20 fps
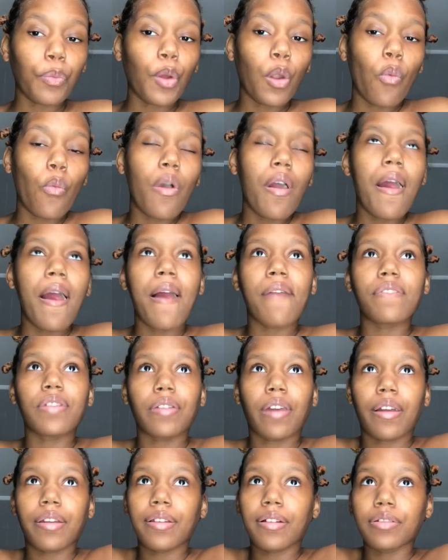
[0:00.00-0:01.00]
What happened?
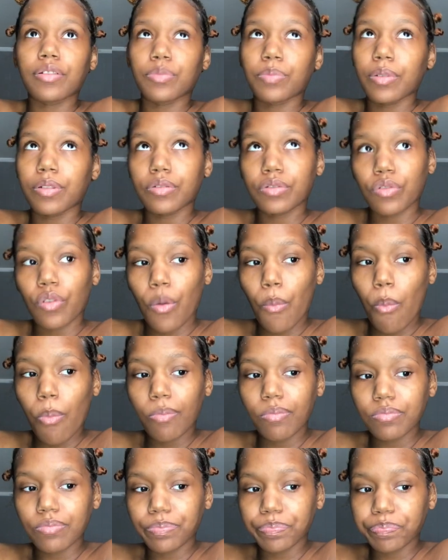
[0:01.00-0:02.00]
I touched base on?
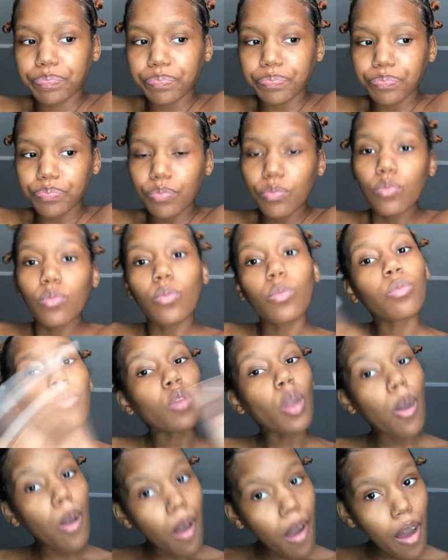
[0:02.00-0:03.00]

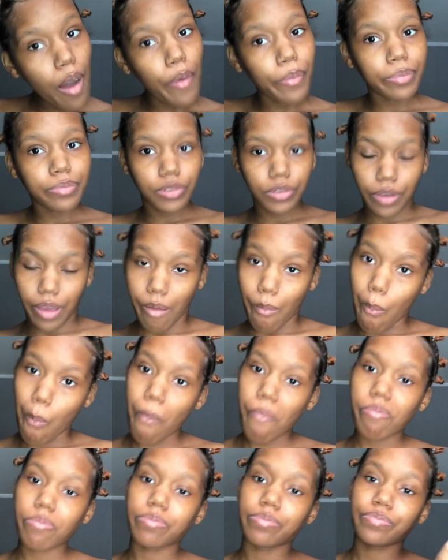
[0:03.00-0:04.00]
Oh, okay.
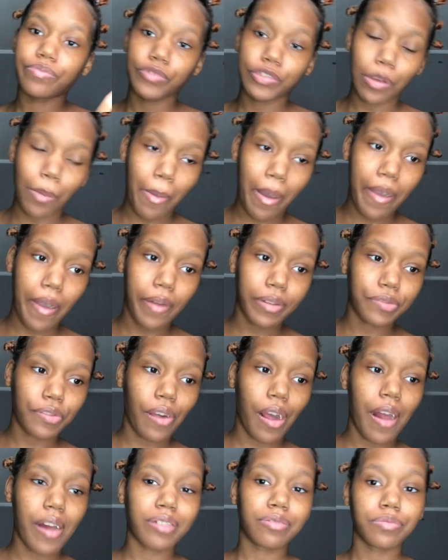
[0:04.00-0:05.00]
Somebody else
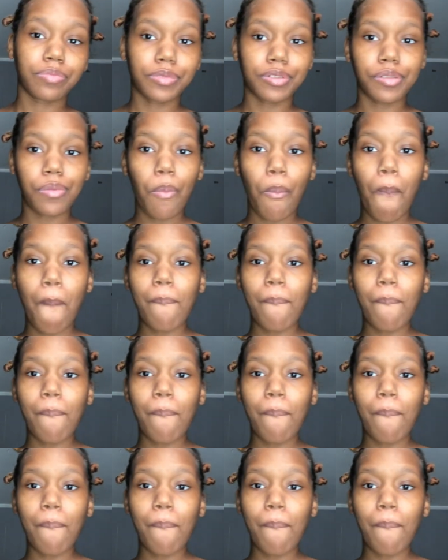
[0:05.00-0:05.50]
asked me,